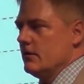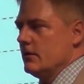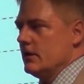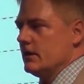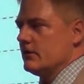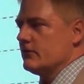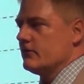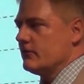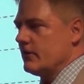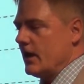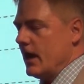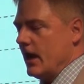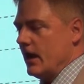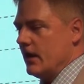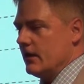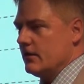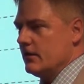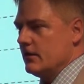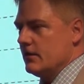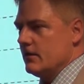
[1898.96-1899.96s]
That's
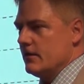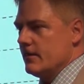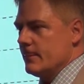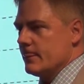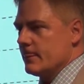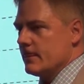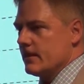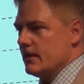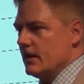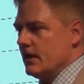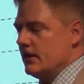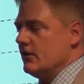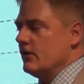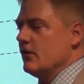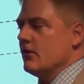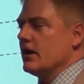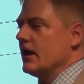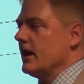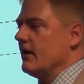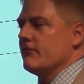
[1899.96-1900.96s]
sad. And you
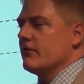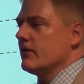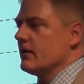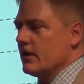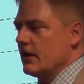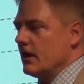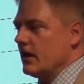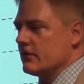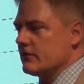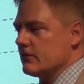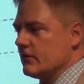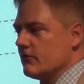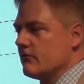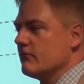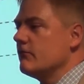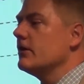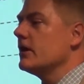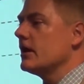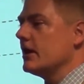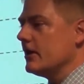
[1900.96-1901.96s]
don't have a
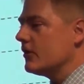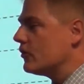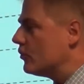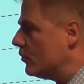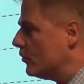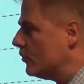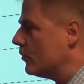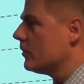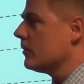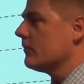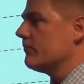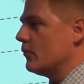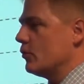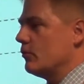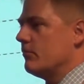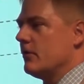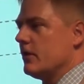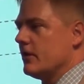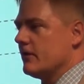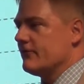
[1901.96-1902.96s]
really cool
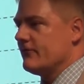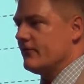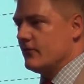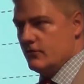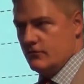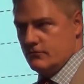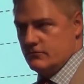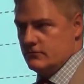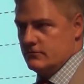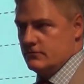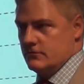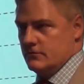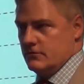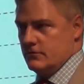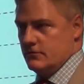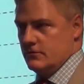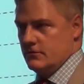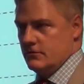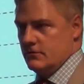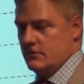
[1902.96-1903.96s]
mobile phone.
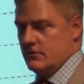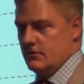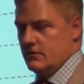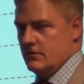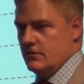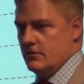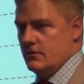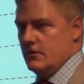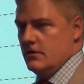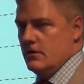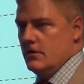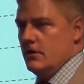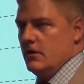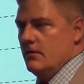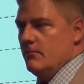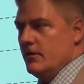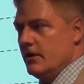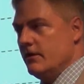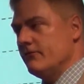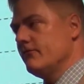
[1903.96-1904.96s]

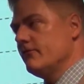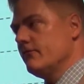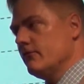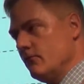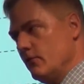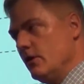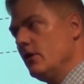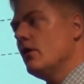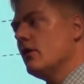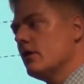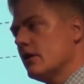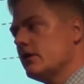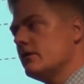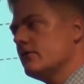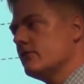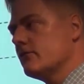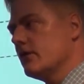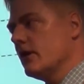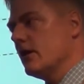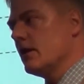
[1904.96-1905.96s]
But if we all
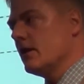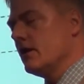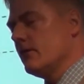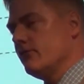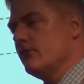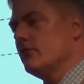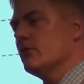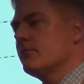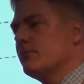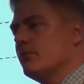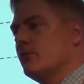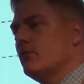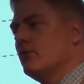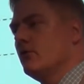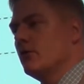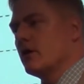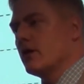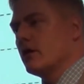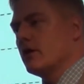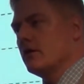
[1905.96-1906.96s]
understand, if you're
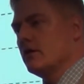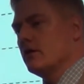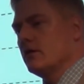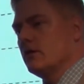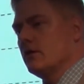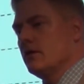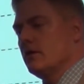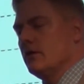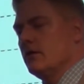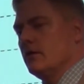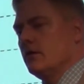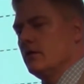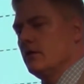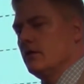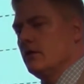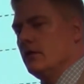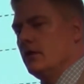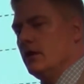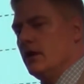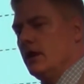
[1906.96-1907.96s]
poor
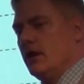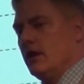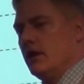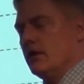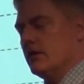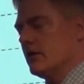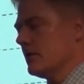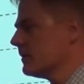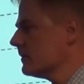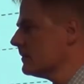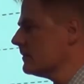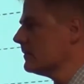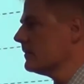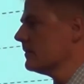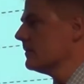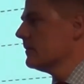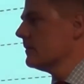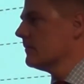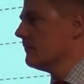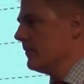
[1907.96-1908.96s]
in
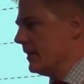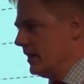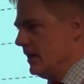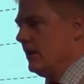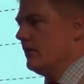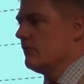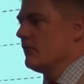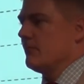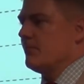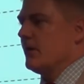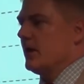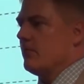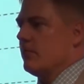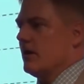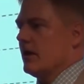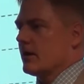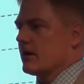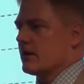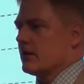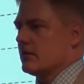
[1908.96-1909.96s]
Benin
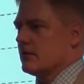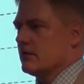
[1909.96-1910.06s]
Republic